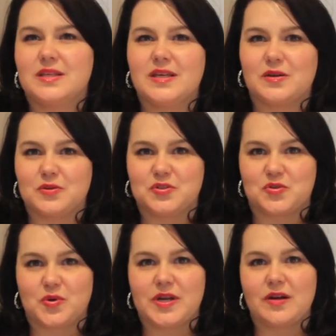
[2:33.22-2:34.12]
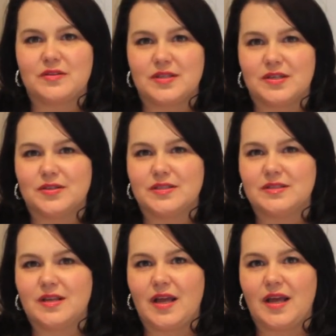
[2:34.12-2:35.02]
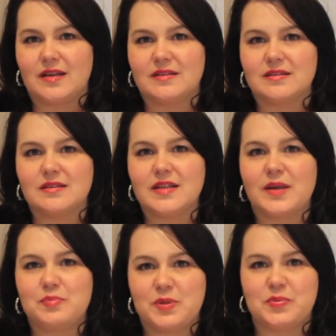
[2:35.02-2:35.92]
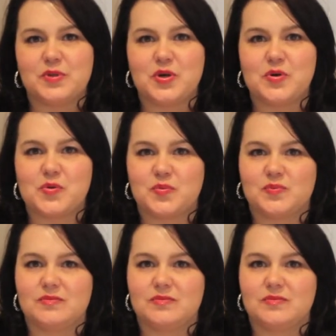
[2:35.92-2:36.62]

get her story out there and let people know,